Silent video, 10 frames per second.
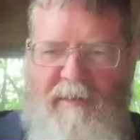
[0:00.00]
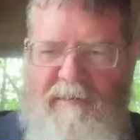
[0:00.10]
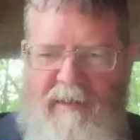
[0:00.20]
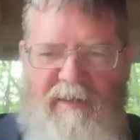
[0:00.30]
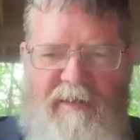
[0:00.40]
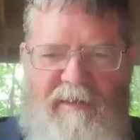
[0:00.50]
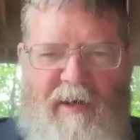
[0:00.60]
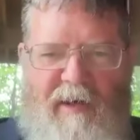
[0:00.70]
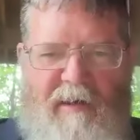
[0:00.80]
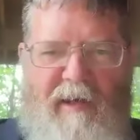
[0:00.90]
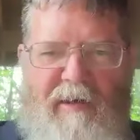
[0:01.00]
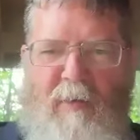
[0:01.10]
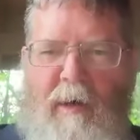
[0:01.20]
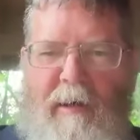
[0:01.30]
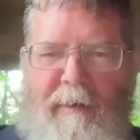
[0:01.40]
sounds like she's talking
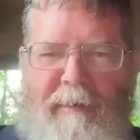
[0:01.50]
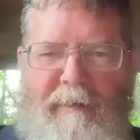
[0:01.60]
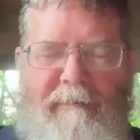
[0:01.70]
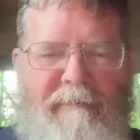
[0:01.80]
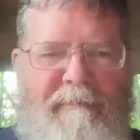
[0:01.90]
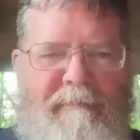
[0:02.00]
underwater.